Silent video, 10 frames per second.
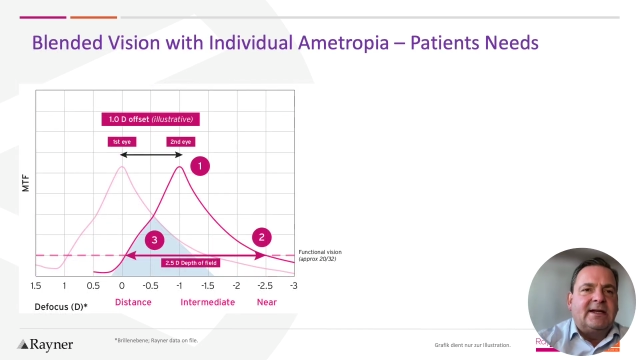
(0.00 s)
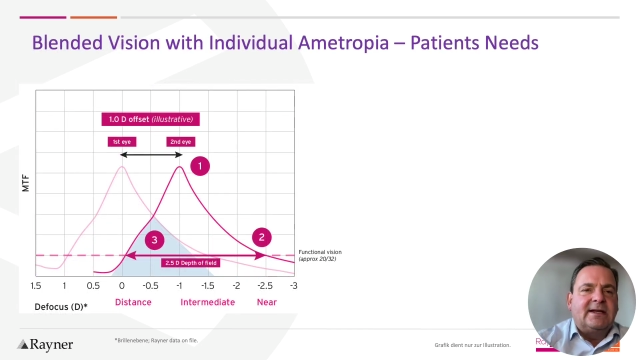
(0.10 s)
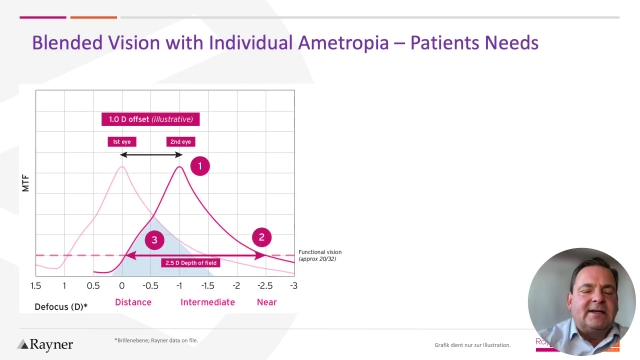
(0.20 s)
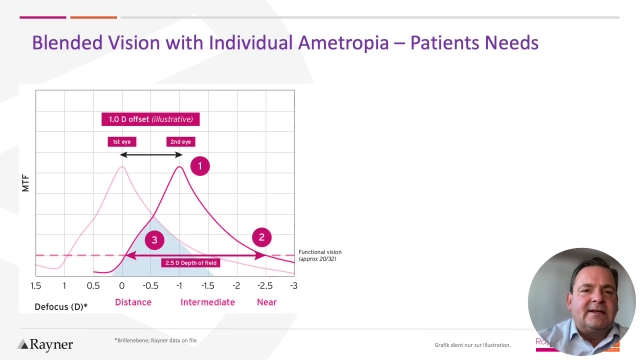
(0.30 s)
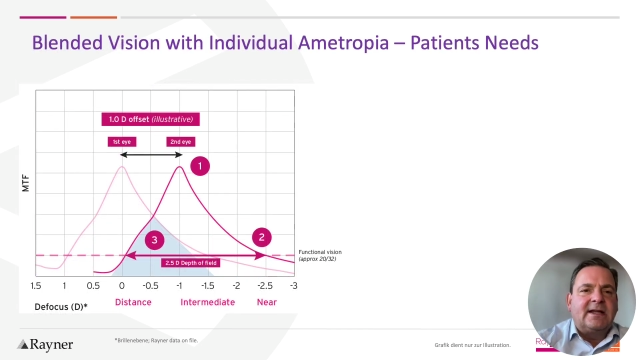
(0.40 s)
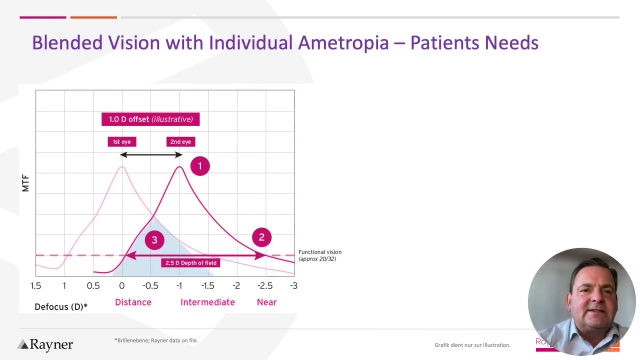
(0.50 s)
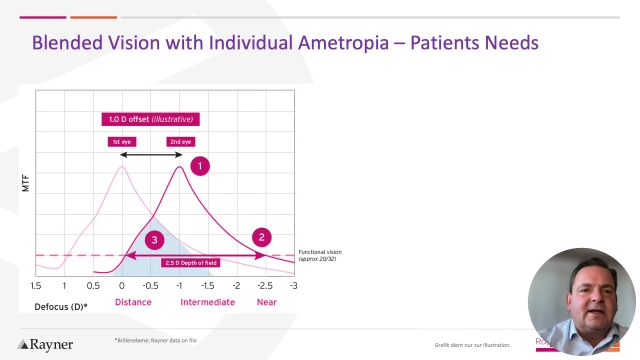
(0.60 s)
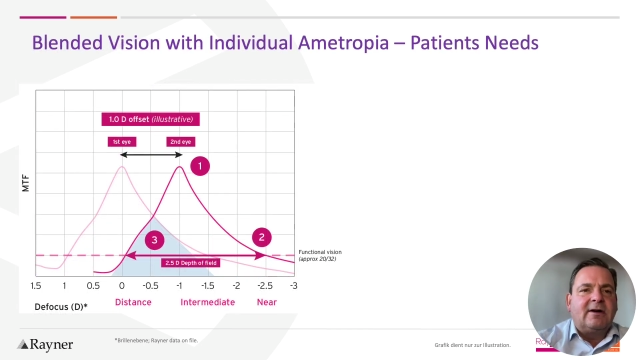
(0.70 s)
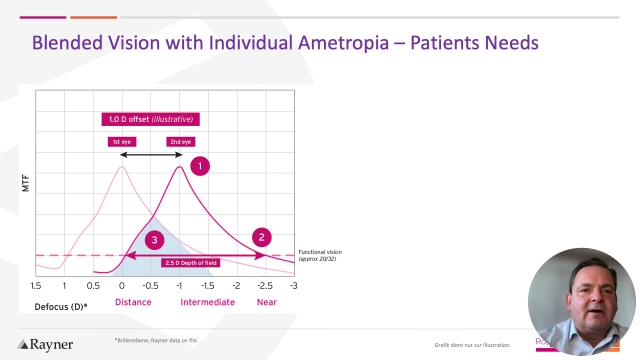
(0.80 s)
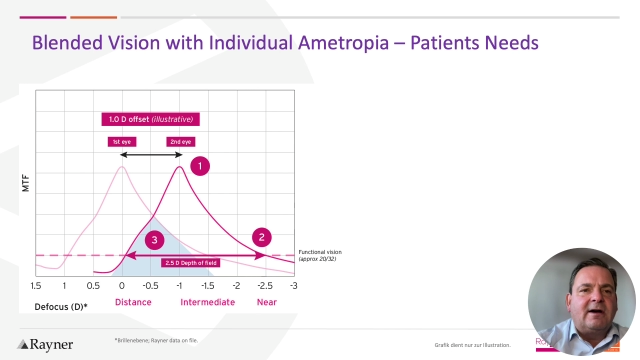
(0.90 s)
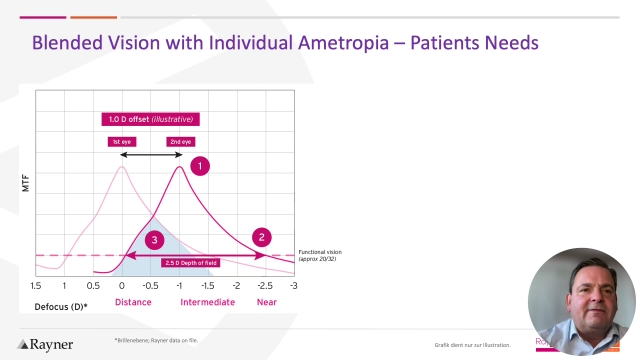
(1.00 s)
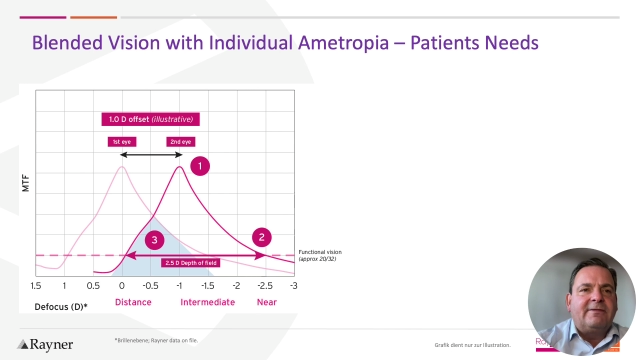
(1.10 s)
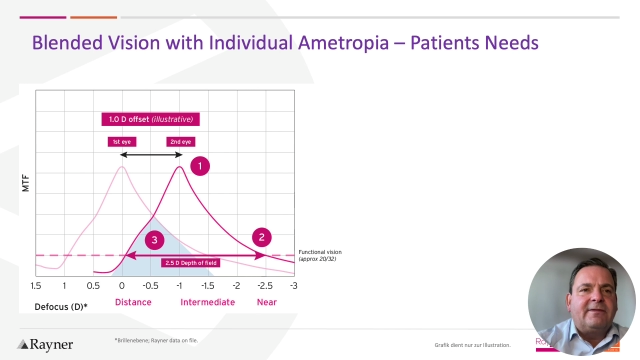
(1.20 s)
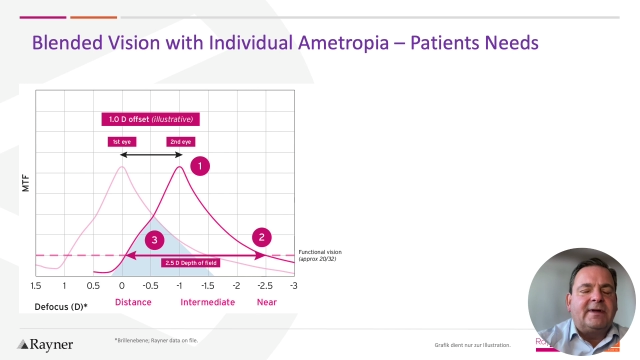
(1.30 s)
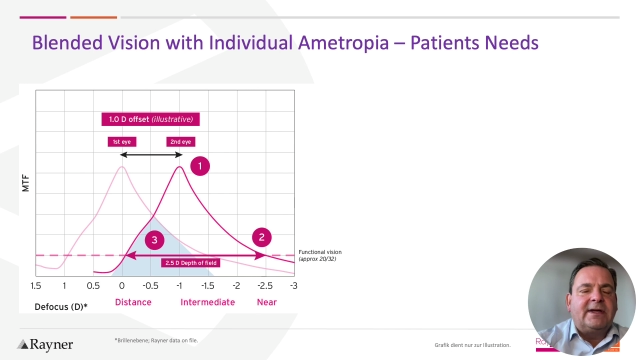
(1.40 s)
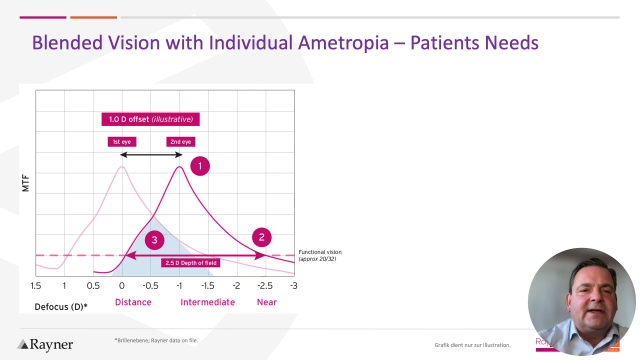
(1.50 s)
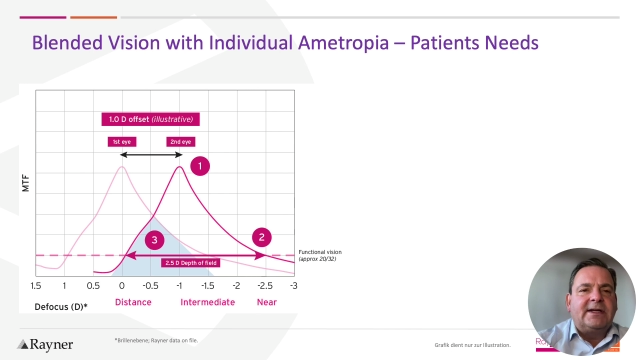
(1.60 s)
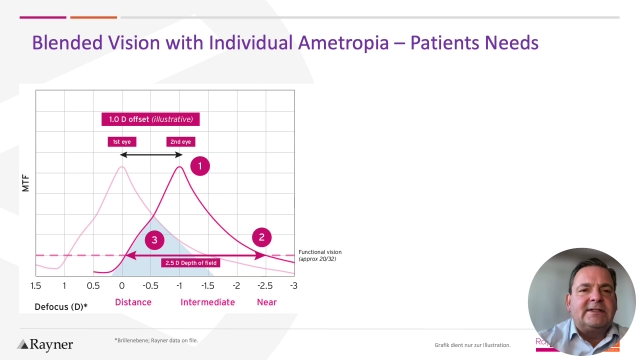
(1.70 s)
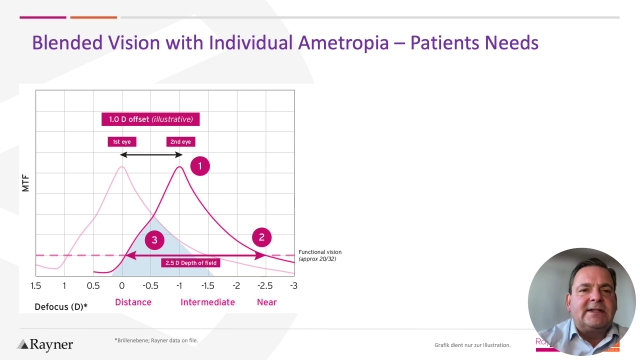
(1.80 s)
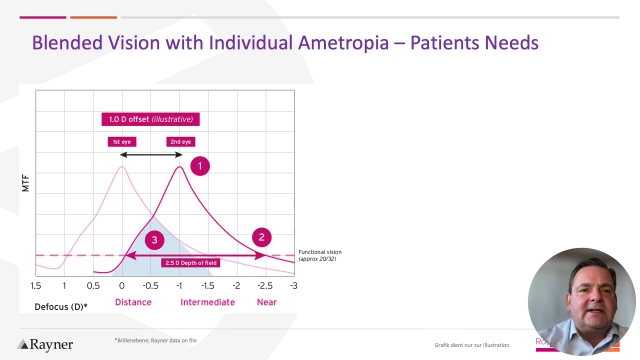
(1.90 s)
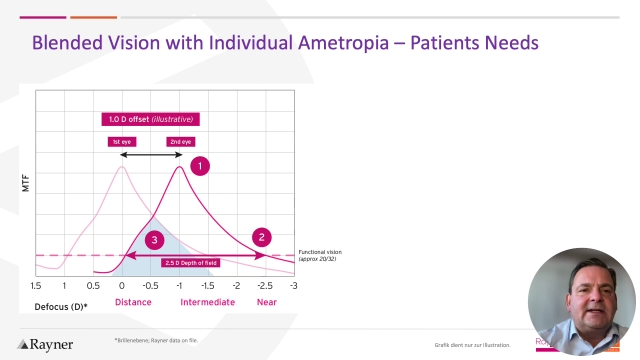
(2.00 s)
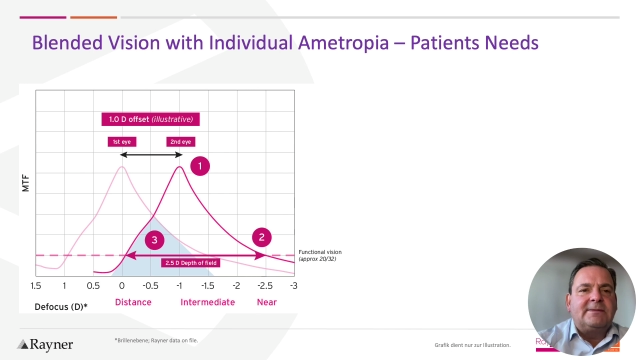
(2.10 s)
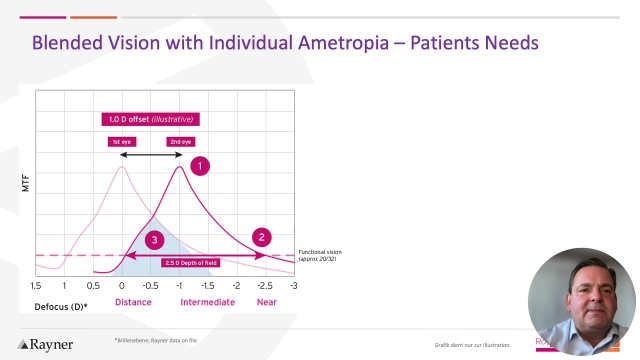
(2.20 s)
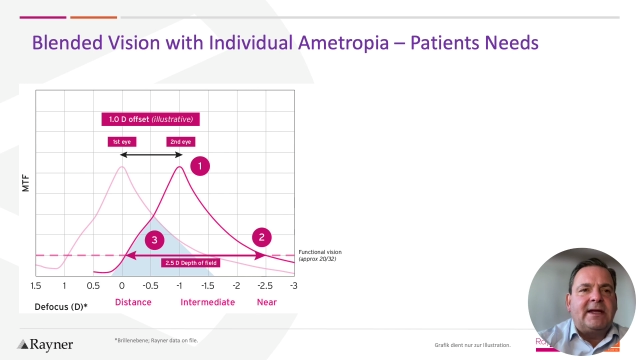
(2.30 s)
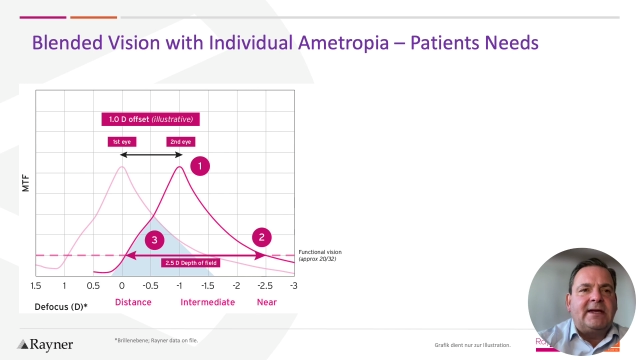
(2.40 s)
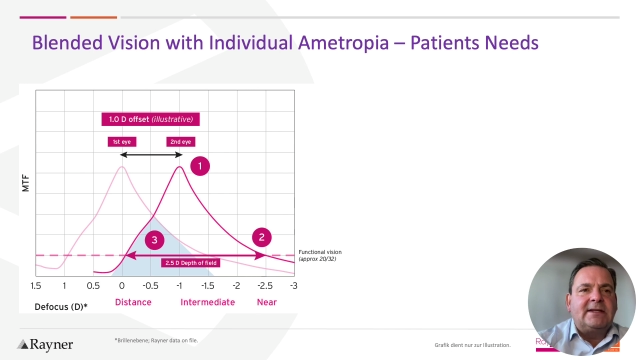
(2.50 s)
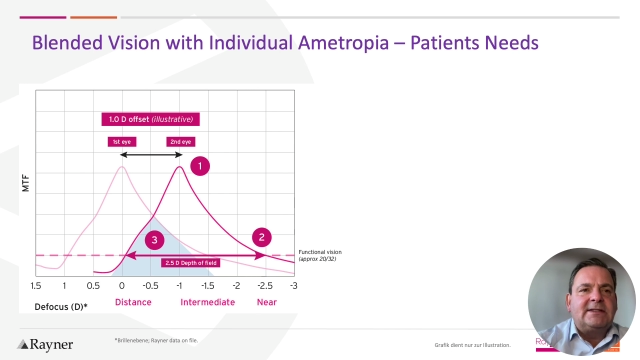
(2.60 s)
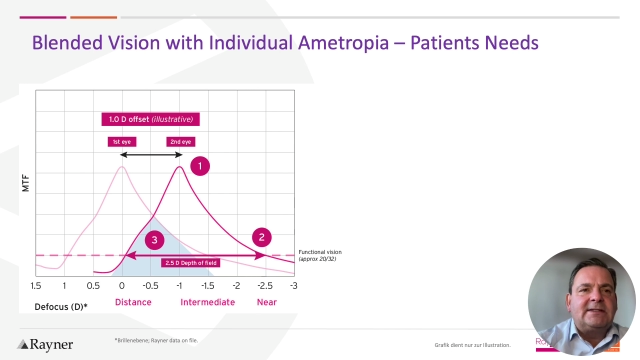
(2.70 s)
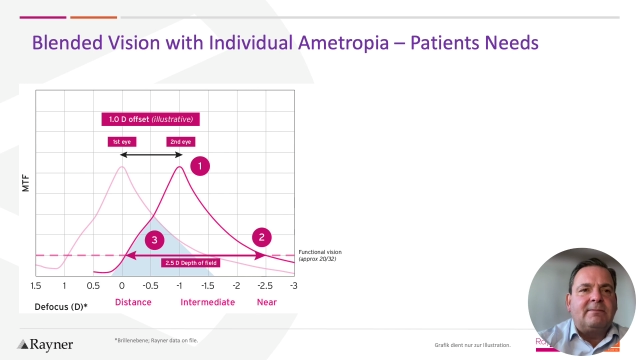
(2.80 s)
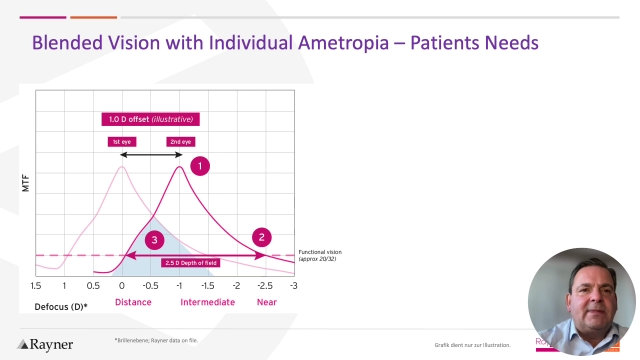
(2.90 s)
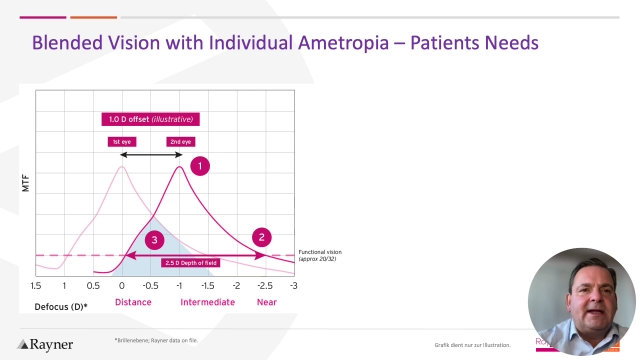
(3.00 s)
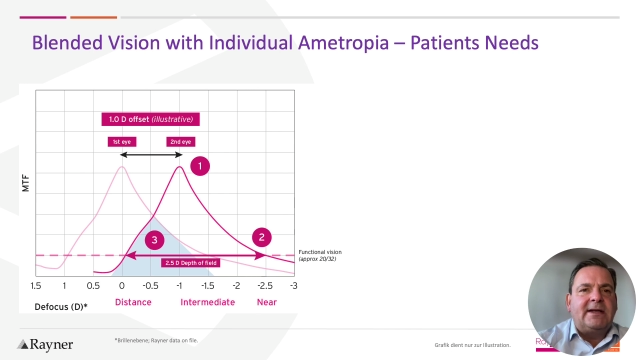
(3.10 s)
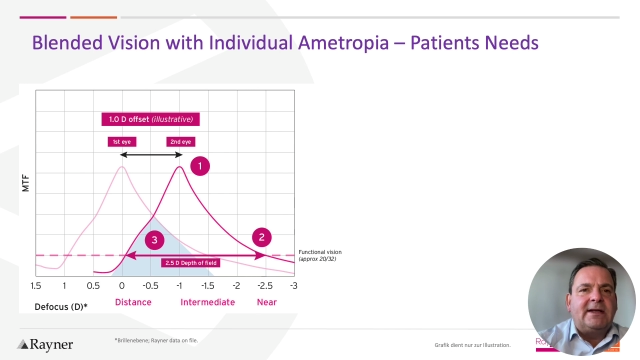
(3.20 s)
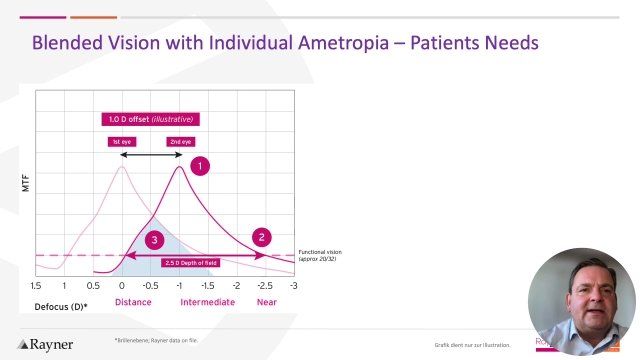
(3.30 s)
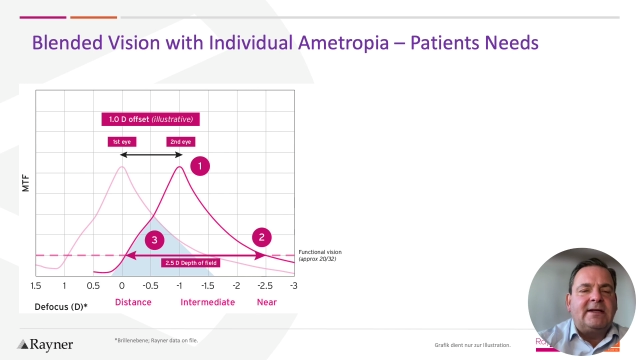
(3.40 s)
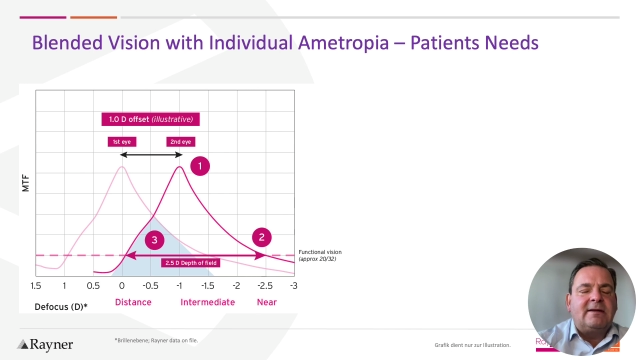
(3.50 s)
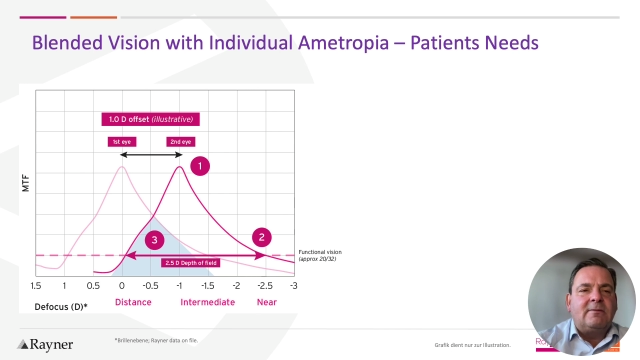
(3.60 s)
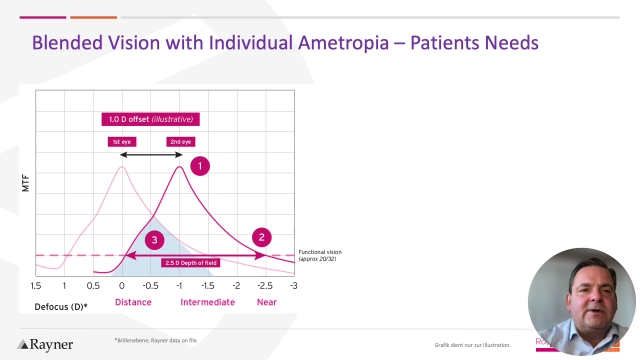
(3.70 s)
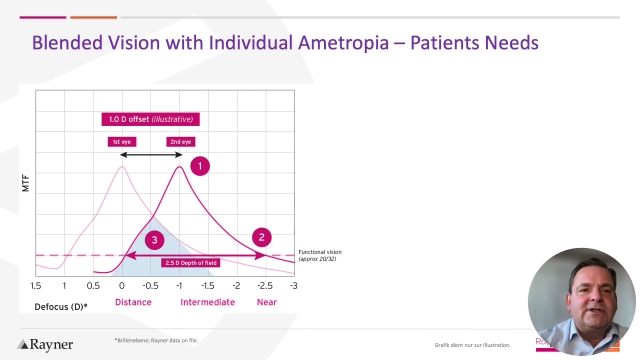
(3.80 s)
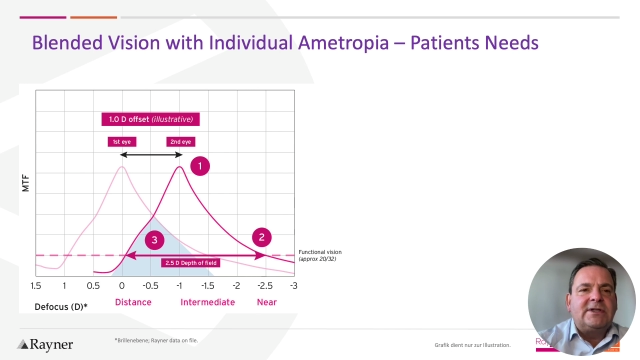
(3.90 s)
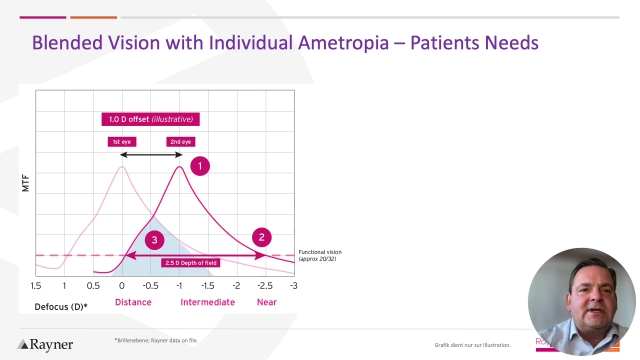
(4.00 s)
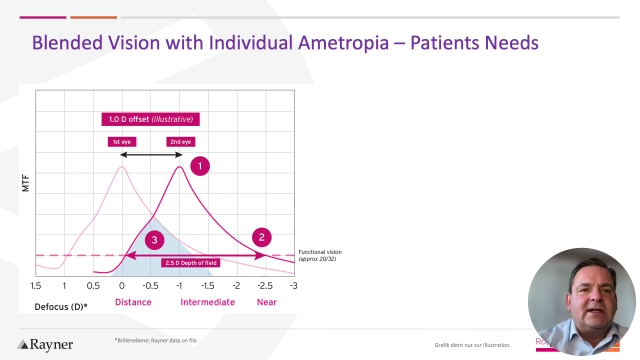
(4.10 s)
another graph that explains the blended vision.